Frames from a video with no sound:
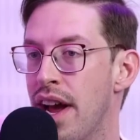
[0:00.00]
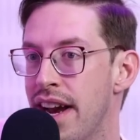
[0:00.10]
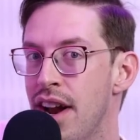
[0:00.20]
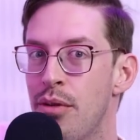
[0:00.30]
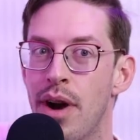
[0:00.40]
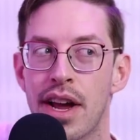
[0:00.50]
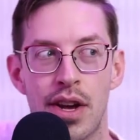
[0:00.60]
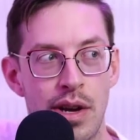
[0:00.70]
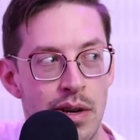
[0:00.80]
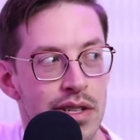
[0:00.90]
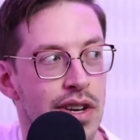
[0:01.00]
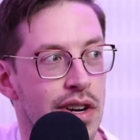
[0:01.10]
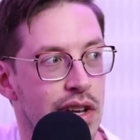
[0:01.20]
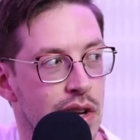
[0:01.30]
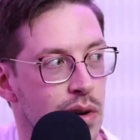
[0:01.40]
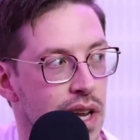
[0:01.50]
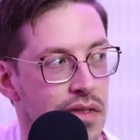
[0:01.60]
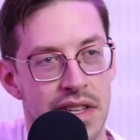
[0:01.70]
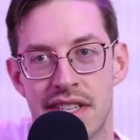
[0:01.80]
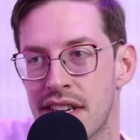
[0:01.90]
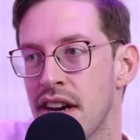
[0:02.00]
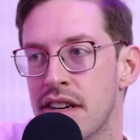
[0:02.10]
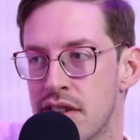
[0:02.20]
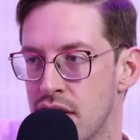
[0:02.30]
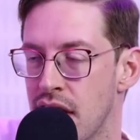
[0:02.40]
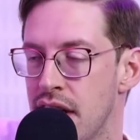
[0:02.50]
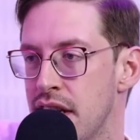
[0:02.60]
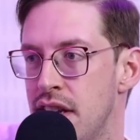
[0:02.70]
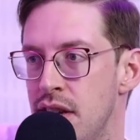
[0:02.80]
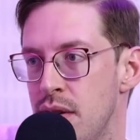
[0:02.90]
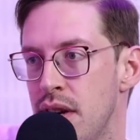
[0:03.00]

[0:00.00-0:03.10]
Right? Raccoons, they're cute. Even skunks are kind of cute.